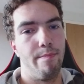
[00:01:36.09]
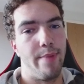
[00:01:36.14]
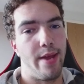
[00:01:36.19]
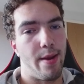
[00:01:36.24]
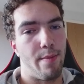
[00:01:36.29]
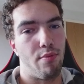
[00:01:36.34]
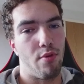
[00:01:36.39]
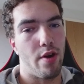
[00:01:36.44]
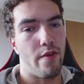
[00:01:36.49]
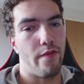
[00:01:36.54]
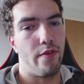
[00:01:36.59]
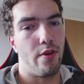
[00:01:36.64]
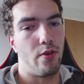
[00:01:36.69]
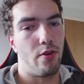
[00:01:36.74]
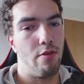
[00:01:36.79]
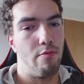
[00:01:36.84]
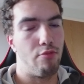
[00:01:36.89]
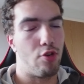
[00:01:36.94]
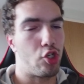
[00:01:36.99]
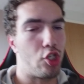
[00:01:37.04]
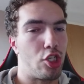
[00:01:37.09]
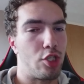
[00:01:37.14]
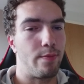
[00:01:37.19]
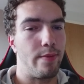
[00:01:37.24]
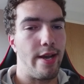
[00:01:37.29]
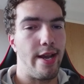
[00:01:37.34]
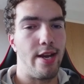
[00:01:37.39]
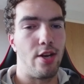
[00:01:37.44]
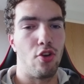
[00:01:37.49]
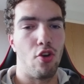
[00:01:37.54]
big brother and Brushy
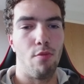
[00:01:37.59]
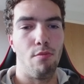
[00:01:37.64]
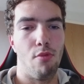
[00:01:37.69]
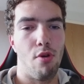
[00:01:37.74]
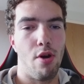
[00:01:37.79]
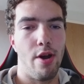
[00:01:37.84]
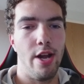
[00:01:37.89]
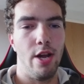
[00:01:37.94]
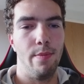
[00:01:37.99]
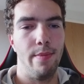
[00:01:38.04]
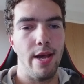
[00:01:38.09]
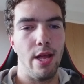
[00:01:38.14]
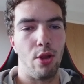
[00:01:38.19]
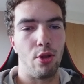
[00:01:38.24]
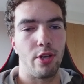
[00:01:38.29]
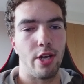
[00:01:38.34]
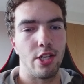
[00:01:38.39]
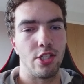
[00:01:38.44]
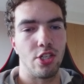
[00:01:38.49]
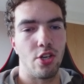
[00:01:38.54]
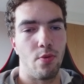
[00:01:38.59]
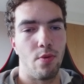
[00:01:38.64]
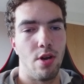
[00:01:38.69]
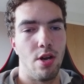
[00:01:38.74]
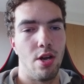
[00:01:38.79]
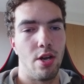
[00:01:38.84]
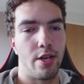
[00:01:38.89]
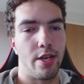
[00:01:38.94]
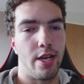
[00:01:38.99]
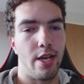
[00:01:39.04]
Spade got my Elgato
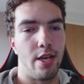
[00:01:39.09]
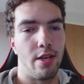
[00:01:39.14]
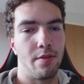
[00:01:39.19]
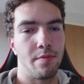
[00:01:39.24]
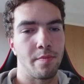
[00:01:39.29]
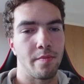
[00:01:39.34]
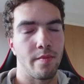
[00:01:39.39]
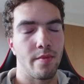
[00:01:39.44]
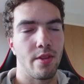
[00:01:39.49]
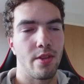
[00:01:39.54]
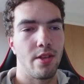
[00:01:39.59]
working.